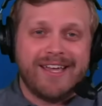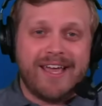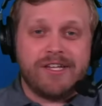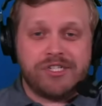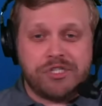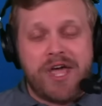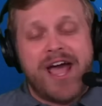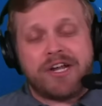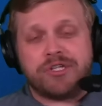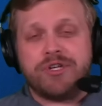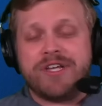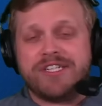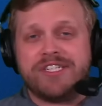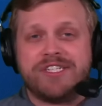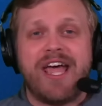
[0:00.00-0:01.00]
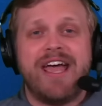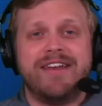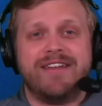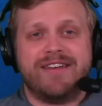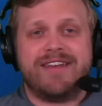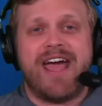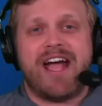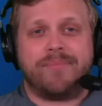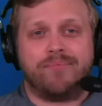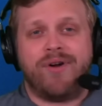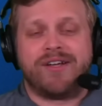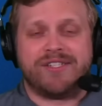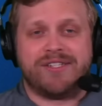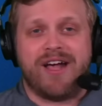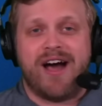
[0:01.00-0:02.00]
is to actually extend Dak
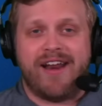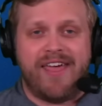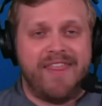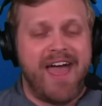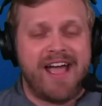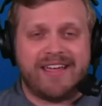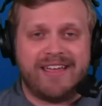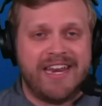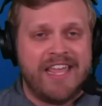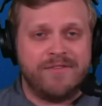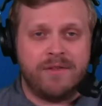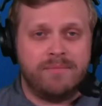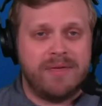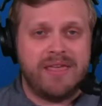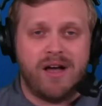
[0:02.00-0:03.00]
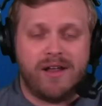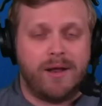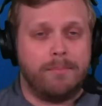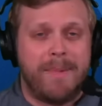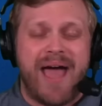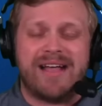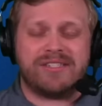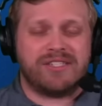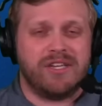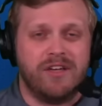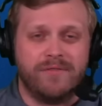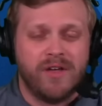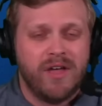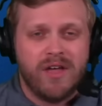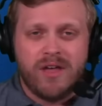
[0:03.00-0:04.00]
Prescott, and that can even be on a
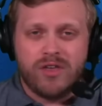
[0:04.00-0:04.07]
massive,